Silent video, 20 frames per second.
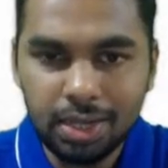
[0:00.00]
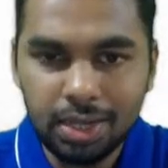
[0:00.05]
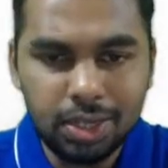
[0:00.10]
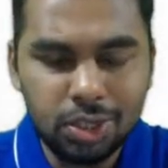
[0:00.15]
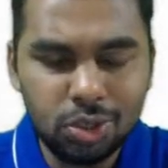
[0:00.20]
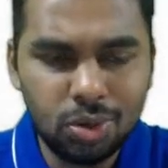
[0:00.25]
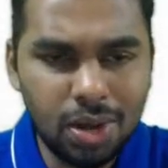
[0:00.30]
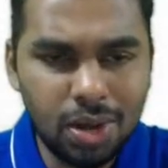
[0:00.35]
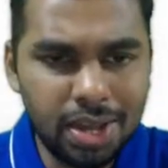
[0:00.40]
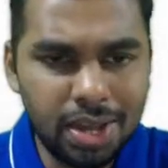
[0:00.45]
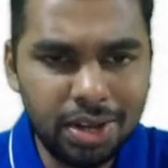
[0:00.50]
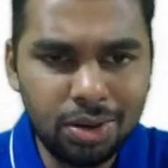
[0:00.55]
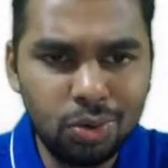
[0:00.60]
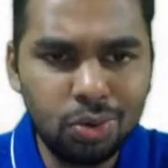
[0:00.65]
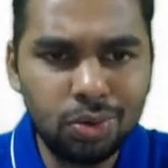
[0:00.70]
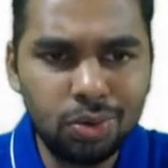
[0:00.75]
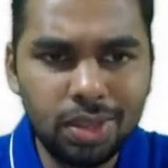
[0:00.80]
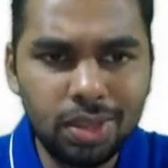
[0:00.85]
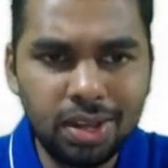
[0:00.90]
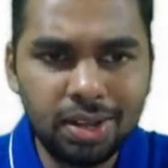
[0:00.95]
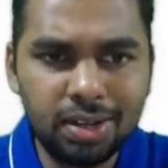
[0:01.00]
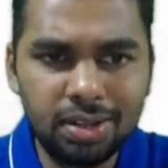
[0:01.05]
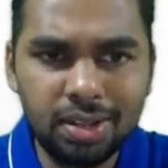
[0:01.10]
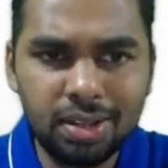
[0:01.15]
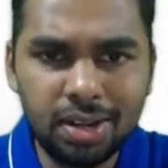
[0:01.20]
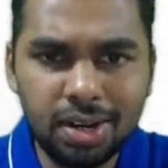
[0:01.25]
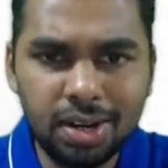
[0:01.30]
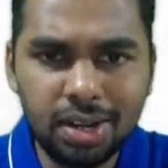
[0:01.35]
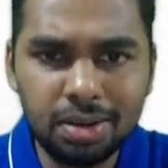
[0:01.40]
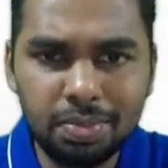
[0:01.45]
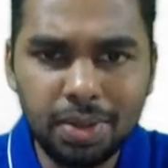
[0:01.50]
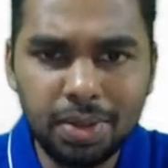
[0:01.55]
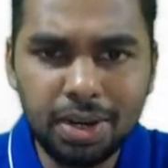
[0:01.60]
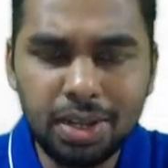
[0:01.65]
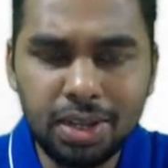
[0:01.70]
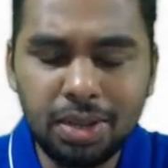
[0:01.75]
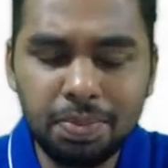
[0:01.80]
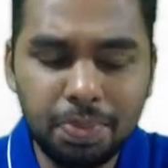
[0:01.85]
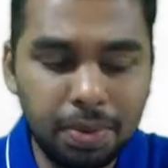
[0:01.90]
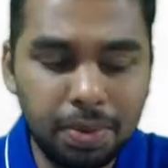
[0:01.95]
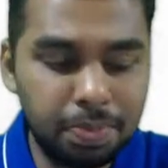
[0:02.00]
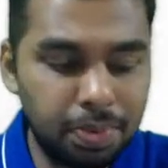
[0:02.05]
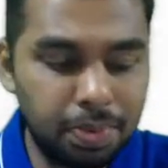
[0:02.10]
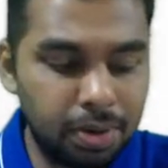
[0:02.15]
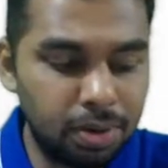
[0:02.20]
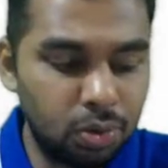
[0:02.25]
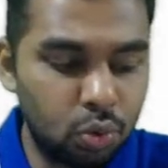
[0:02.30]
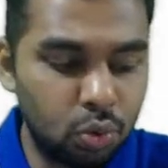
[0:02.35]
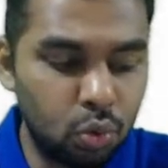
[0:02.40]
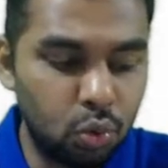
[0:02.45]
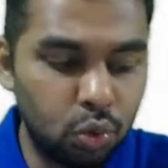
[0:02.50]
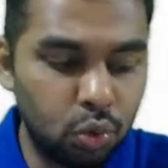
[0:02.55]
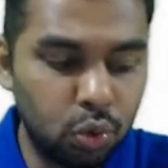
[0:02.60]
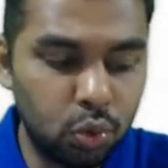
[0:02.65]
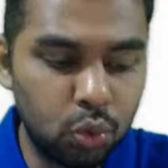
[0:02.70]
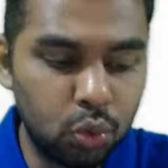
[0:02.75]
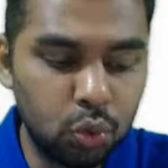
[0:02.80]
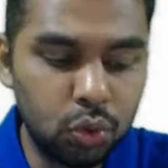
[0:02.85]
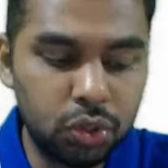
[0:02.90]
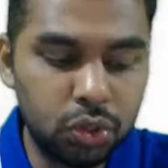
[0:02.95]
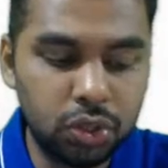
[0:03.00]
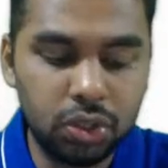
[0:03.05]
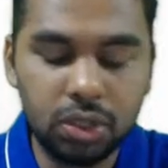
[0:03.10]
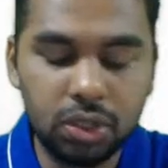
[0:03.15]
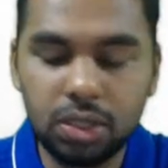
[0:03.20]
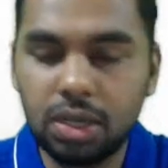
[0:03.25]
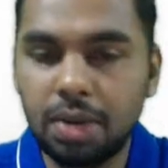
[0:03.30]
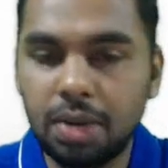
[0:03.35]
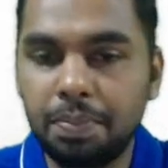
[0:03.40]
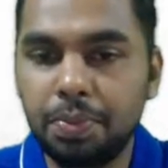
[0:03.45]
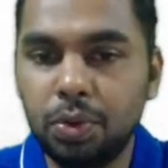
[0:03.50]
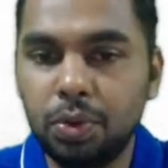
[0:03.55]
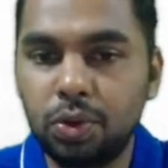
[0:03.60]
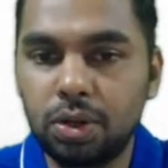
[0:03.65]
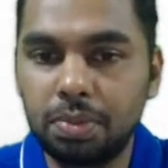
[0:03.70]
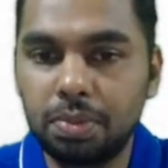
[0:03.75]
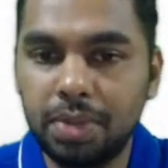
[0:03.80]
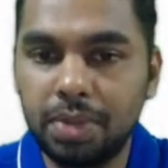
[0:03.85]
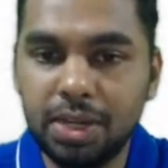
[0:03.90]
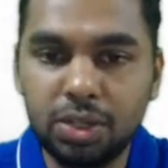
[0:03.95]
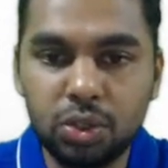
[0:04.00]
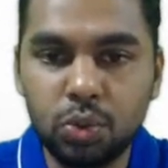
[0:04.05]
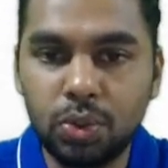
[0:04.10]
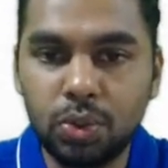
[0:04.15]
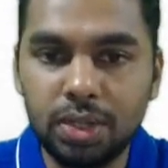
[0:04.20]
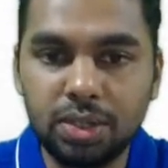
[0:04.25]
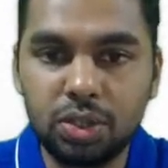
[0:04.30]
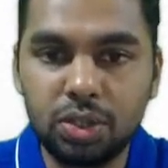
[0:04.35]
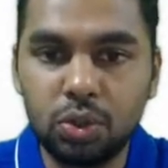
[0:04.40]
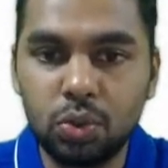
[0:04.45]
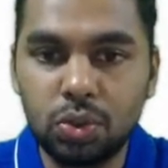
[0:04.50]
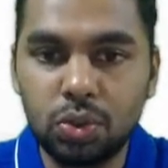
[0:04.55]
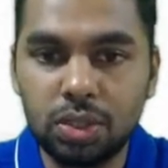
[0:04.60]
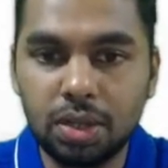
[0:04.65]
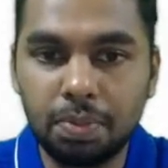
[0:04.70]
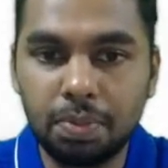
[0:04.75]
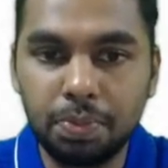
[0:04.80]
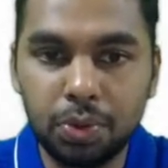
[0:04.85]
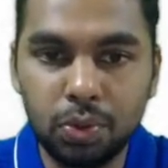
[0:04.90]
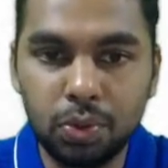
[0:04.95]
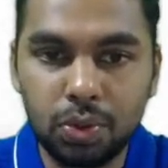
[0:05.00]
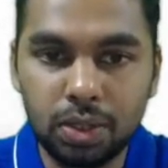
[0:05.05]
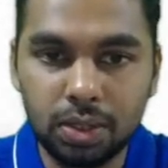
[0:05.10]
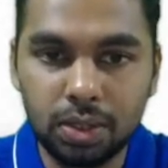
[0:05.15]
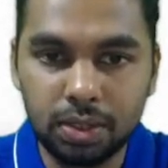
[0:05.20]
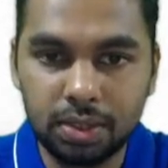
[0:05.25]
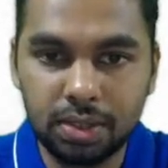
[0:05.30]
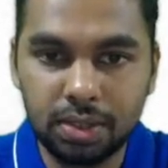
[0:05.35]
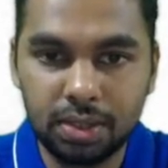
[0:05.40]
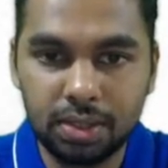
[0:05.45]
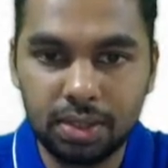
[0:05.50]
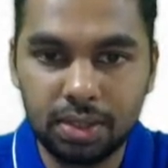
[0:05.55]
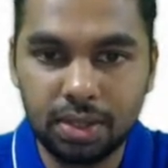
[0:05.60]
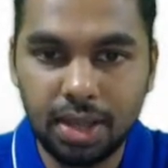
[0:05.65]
So I know that there are many people who use computer, many students use computers,